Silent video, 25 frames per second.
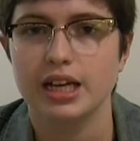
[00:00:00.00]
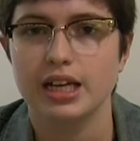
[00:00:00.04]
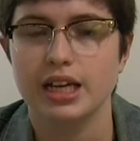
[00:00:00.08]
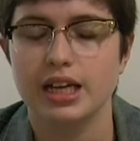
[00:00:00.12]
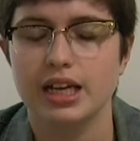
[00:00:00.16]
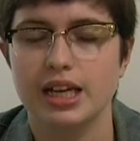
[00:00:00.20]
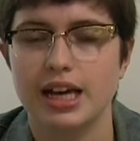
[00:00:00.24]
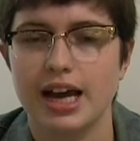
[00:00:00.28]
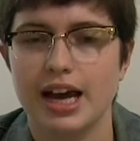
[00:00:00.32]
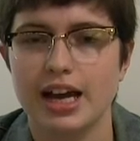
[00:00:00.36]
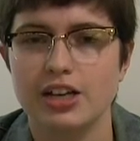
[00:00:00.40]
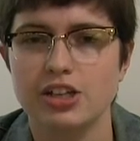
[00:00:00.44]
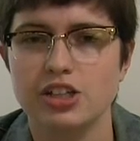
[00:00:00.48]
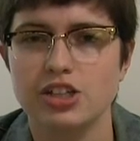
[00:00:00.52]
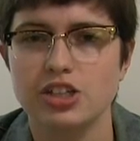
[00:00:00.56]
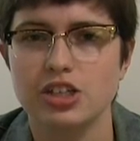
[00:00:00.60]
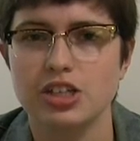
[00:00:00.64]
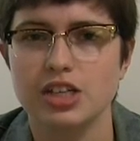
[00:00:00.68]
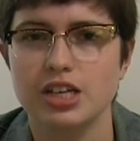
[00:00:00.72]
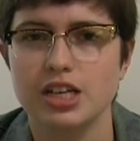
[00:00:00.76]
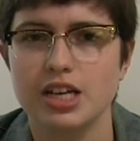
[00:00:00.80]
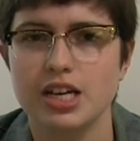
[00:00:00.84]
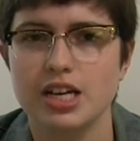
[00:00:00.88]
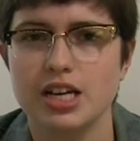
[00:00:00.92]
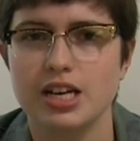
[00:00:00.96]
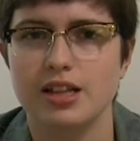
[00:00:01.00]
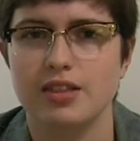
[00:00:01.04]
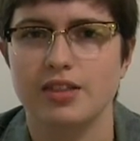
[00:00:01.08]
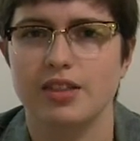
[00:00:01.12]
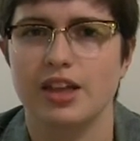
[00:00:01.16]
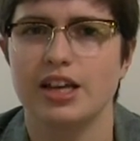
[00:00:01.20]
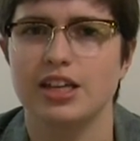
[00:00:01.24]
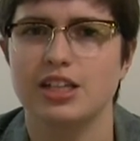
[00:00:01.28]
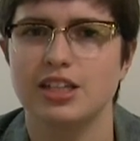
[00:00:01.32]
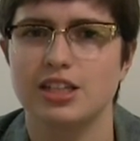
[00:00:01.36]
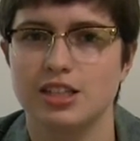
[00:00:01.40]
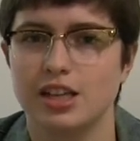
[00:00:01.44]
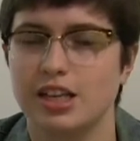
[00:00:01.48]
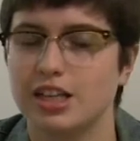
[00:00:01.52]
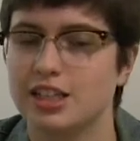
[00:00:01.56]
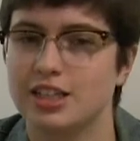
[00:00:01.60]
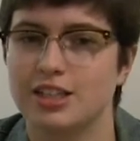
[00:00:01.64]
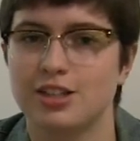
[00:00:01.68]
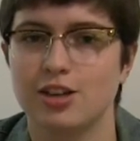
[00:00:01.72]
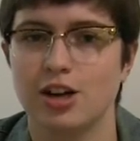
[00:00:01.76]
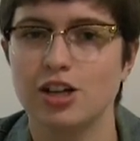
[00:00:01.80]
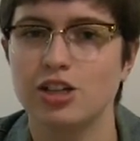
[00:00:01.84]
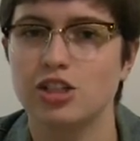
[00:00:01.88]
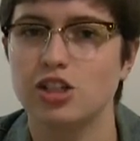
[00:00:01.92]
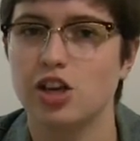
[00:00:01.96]
It
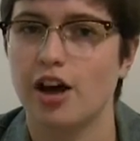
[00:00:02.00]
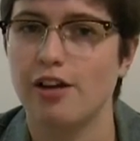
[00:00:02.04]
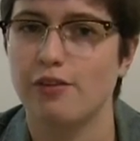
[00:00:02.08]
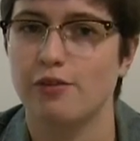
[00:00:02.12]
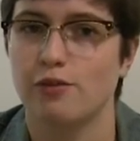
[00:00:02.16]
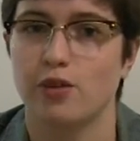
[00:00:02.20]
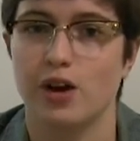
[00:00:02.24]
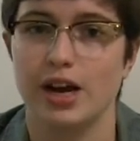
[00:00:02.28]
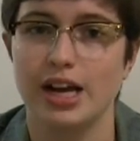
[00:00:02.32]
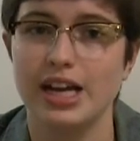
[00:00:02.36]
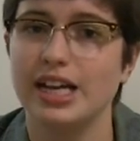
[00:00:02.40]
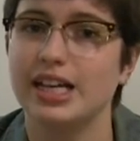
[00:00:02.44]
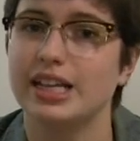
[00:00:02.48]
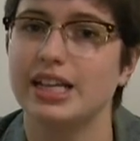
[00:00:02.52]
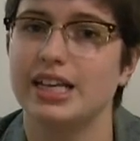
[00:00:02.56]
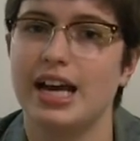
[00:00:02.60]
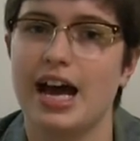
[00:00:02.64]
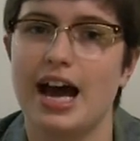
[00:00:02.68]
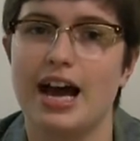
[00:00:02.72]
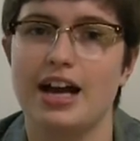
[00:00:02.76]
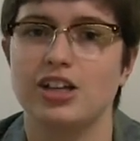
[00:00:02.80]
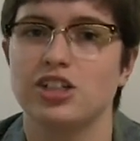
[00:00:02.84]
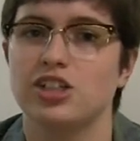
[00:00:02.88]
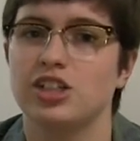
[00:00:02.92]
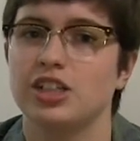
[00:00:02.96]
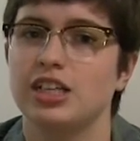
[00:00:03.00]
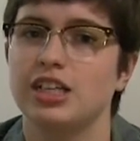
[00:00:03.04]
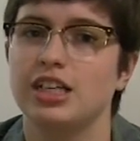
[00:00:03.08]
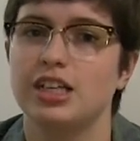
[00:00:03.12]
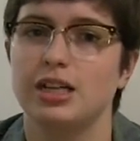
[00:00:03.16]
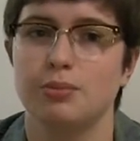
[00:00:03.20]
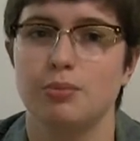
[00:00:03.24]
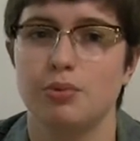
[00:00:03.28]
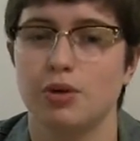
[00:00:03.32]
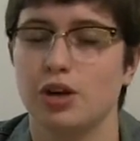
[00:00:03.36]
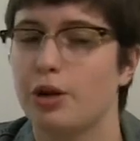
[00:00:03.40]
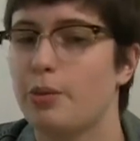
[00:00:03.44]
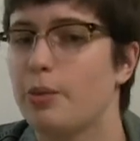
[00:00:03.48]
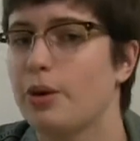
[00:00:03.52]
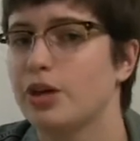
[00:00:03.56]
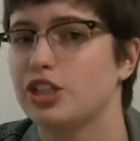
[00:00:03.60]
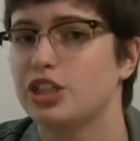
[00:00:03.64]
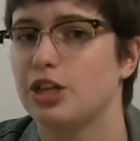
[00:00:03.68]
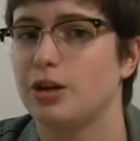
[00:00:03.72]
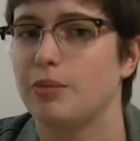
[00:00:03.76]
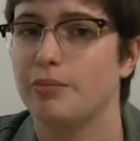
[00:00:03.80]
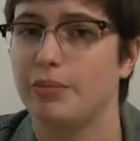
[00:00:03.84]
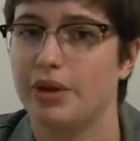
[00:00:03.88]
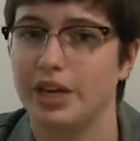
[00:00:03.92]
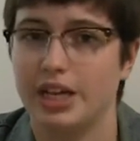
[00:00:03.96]
starts off right in the action. He pretty
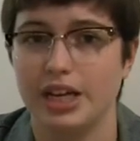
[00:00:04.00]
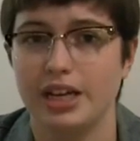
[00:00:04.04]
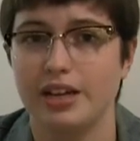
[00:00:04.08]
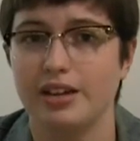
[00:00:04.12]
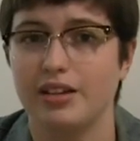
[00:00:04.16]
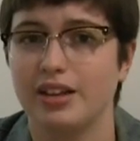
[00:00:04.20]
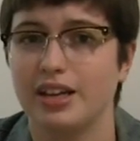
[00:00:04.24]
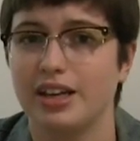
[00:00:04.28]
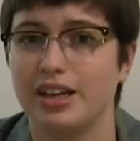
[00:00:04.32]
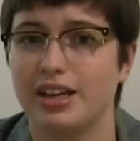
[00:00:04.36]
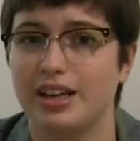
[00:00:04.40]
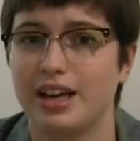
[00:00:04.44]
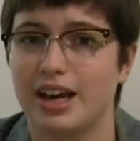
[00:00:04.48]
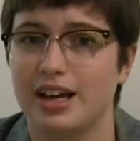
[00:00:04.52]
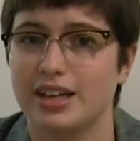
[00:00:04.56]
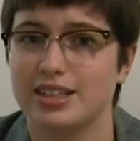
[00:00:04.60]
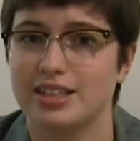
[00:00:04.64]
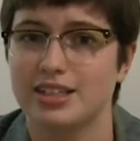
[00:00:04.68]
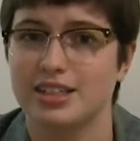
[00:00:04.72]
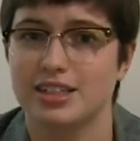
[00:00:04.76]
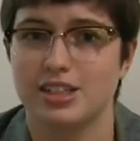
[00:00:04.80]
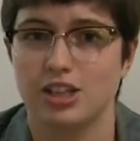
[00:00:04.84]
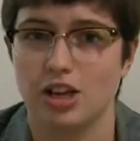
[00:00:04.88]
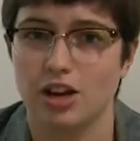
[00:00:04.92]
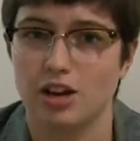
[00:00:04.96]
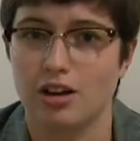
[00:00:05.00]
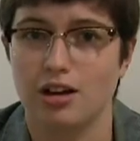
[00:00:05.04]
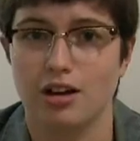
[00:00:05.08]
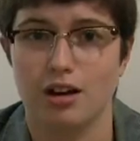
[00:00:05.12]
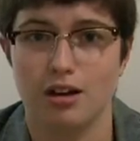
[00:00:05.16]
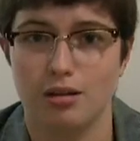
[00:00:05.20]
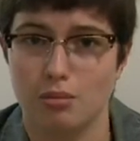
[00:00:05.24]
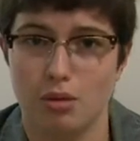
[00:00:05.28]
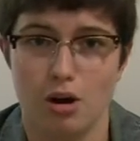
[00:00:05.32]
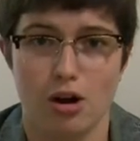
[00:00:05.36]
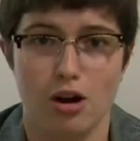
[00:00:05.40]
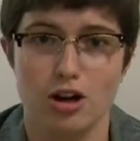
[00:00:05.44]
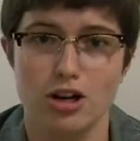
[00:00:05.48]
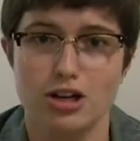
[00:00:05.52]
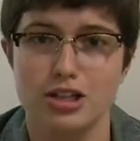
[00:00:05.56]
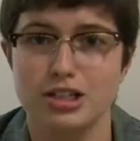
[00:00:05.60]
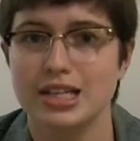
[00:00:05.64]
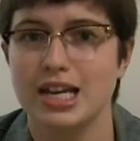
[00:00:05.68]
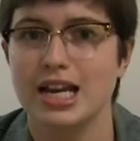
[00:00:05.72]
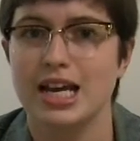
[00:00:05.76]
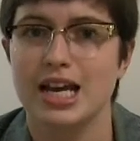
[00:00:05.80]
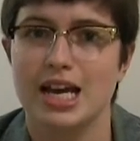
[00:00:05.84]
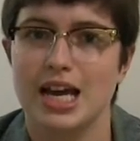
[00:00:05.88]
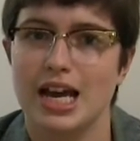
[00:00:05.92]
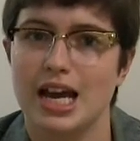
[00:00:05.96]
much immediately gets stuck on Mars,
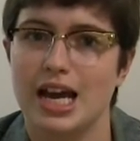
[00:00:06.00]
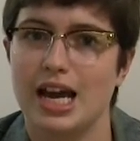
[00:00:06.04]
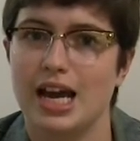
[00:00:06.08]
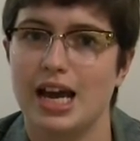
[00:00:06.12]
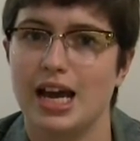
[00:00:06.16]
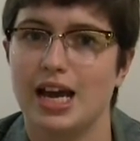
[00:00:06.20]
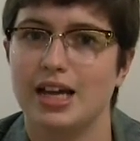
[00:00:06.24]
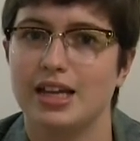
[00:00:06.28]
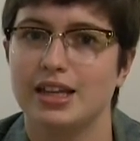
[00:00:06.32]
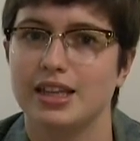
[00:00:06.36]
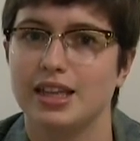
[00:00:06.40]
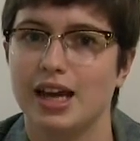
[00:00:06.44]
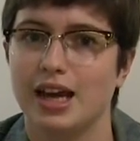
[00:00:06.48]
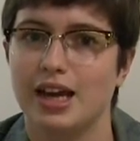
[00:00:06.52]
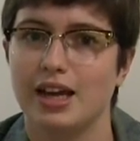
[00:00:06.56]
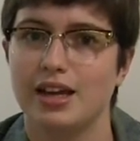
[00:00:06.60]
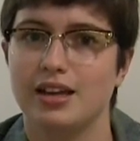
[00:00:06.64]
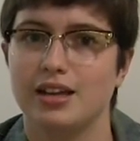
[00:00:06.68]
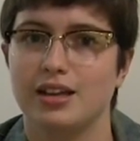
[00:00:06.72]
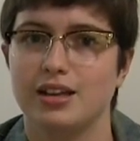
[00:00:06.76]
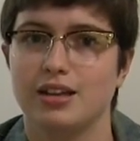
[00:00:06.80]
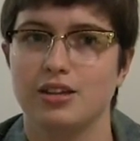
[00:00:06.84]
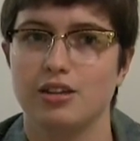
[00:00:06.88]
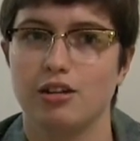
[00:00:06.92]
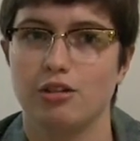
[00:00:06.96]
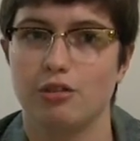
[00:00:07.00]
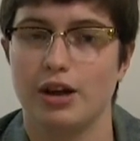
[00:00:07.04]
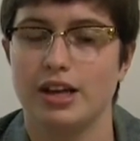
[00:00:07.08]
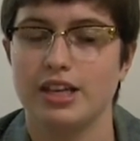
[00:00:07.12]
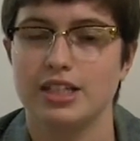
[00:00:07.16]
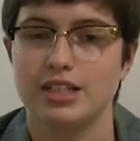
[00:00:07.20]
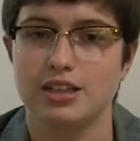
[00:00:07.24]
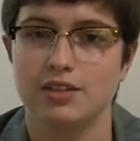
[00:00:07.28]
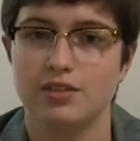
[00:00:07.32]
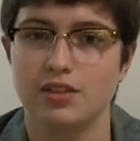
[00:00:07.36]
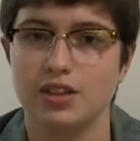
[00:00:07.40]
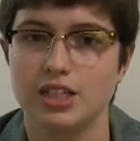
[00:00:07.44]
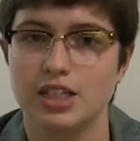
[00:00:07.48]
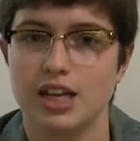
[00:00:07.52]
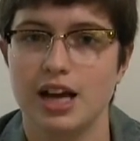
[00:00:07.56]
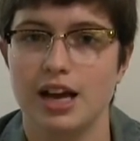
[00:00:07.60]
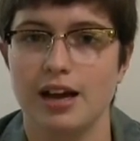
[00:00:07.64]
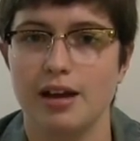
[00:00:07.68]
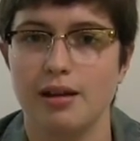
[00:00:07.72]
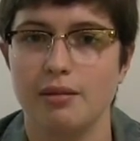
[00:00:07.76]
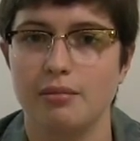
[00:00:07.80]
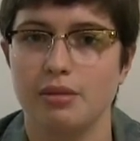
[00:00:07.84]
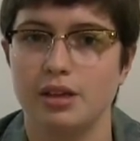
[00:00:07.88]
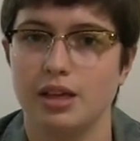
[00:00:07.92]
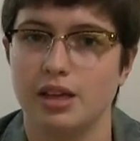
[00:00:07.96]
and then the rest of the
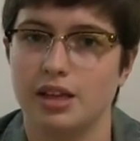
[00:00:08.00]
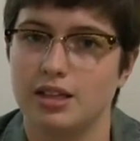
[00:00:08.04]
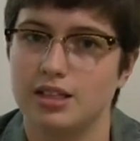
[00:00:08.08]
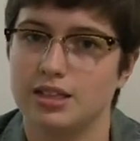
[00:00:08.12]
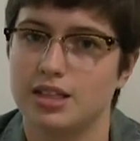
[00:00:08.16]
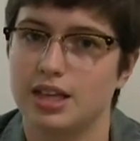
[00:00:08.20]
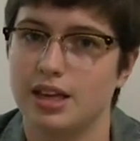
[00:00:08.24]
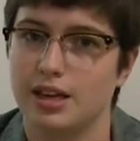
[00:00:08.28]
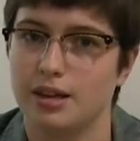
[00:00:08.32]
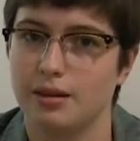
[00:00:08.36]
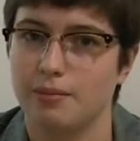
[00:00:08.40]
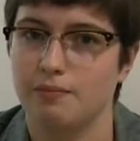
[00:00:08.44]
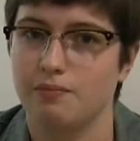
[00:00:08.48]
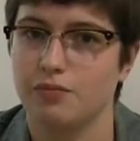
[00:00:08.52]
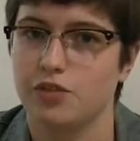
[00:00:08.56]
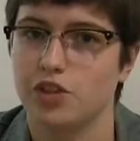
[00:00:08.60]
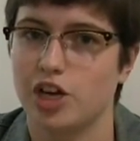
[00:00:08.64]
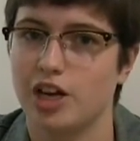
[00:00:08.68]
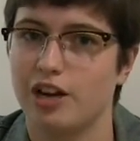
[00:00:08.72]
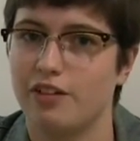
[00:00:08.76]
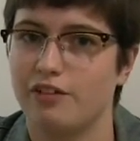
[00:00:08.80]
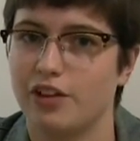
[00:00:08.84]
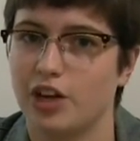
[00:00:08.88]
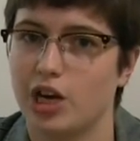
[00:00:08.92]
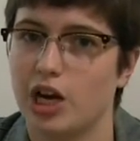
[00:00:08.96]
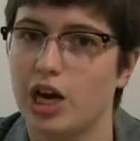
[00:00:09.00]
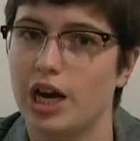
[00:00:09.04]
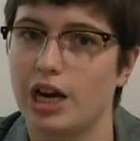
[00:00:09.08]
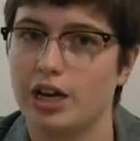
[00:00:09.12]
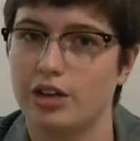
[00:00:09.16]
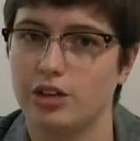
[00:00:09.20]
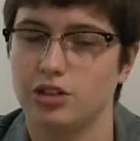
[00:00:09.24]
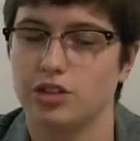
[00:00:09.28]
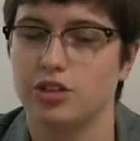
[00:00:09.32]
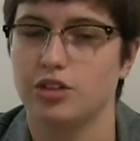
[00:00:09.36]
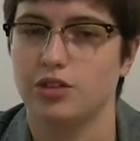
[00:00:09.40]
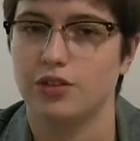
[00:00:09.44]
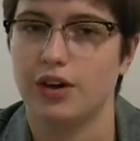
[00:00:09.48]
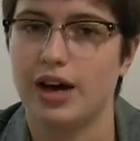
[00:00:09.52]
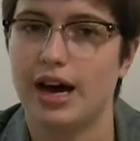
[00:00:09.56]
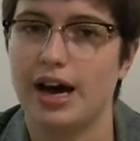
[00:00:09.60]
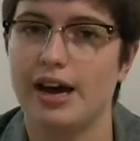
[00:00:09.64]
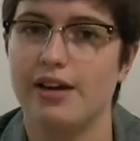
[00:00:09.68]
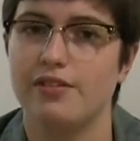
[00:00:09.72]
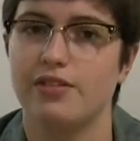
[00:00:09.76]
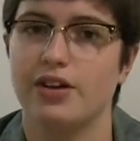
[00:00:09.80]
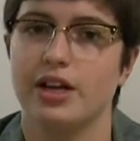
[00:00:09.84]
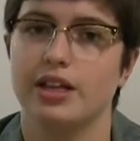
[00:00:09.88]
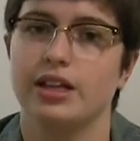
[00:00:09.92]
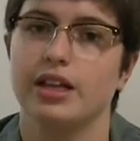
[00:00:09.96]
time is him trying to figure out how to
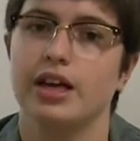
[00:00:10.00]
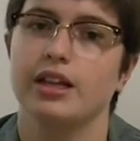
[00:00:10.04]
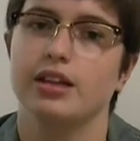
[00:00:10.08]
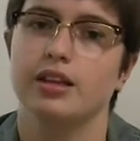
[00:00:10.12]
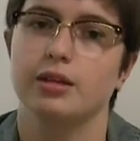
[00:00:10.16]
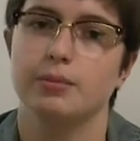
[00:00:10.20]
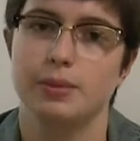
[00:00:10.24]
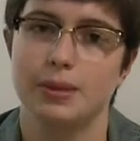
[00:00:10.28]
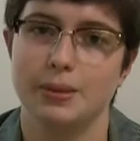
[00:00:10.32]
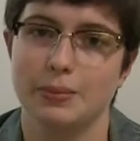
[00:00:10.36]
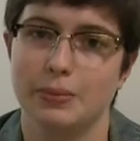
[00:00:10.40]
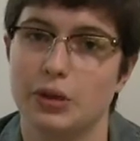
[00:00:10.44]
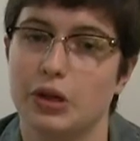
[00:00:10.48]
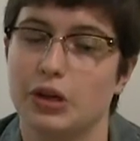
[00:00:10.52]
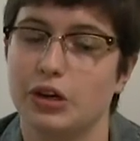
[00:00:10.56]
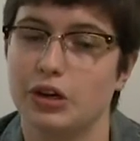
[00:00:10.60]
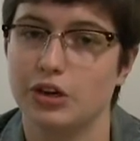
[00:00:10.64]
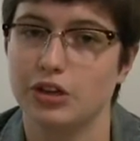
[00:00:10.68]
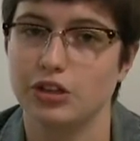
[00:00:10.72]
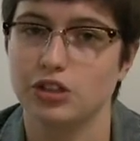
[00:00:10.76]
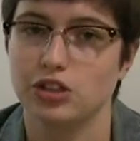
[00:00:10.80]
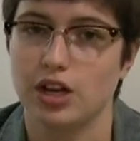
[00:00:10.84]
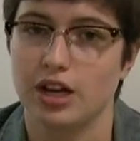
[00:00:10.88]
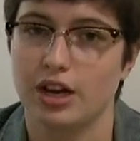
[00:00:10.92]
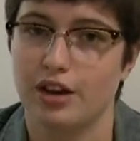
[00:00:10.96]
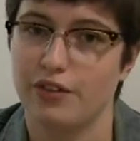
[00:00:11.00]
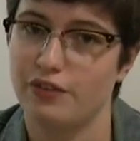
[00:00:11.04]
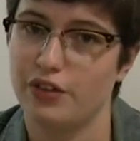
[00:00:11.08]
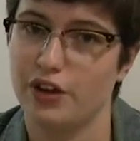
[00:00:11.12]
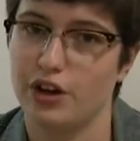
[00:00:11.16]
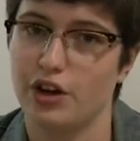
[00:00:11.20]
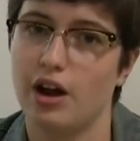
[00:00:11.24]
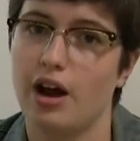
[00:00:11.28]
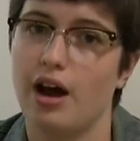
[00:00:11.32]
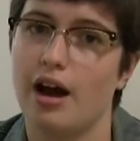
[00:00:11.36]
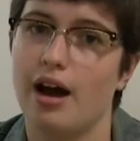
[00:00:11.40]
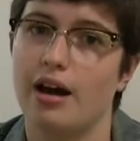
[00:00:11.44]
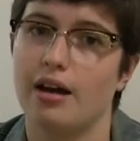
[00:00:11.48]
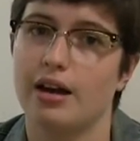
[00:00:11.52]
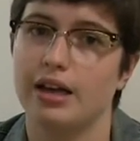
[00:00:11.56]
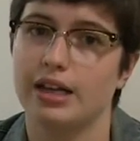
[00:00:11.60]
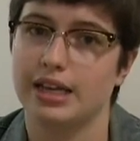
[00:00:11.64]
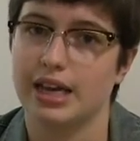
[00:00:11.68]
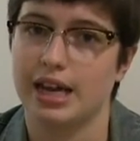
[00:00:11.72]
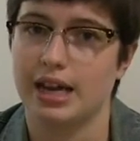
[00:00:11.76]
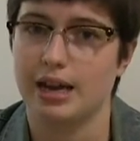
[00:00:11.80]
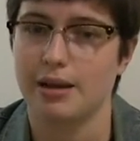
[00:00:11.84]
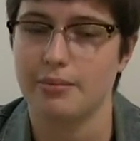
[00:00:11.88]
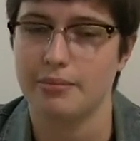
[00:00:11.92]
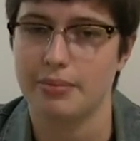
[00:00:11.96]
survive, and then the people on Earth trying to figure out how to
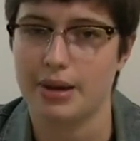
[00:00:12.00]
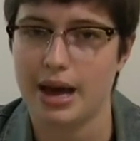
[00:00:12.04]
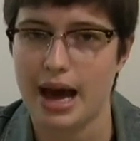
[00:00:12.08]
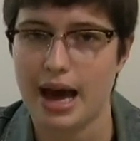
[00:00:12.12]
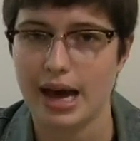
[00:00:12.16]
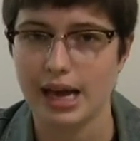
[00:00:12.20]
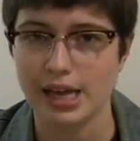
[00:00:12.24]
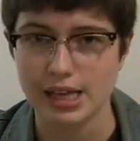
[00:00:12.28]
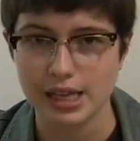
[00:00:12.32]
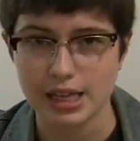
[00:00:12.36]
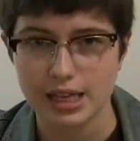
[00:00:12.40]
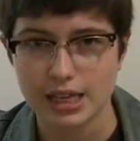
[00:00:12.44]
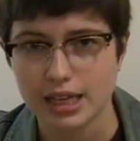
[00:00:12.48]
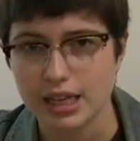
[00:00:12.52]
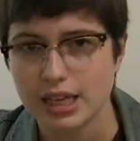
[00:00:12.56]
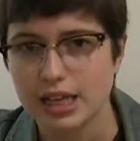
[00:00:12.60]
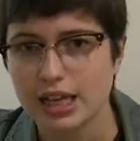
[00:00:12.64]
get him back.